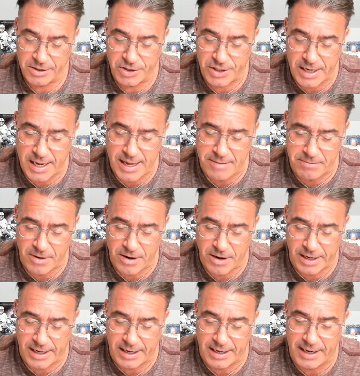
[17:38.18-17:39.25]
Job
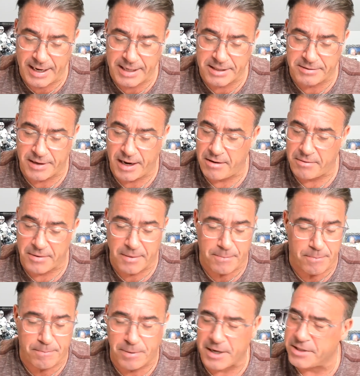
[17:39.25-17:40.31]
market. And he's, the
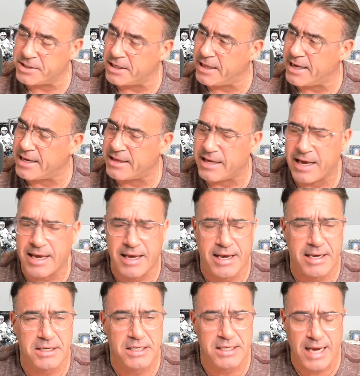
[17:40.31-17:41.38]
puzzling thing
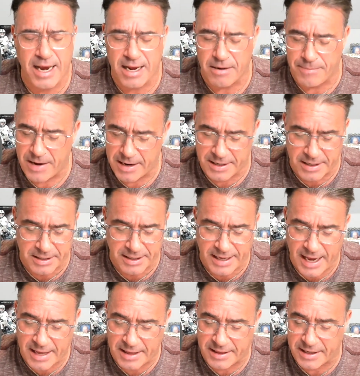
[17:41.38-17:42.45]
he's saying about he doesn't
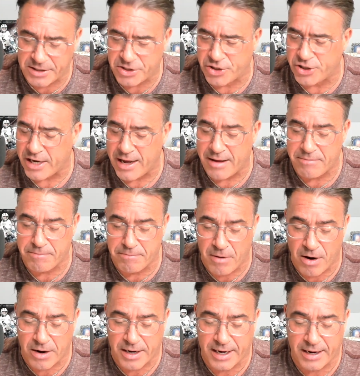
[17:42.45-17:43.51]
get this job
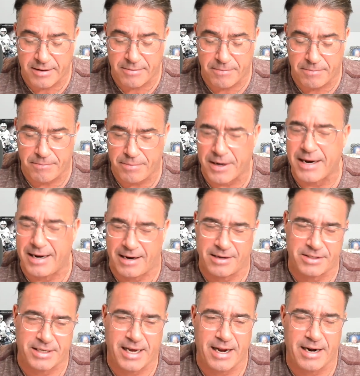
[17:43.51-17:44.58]
market, but he
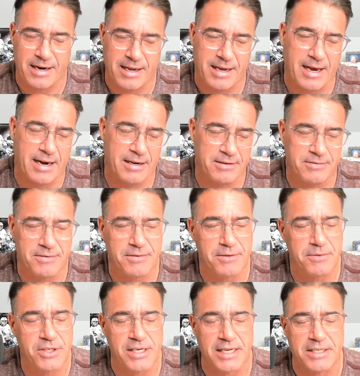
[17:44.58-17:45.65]
does. He kind of
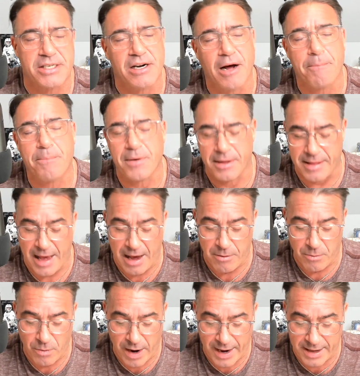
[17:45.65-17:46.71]
sets it up in that
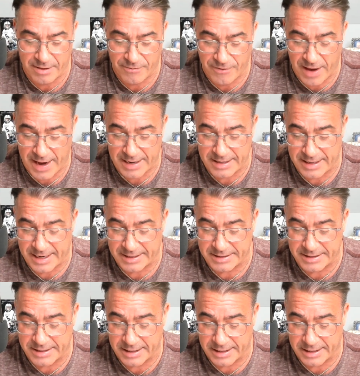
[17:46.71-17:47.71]
way. The fact that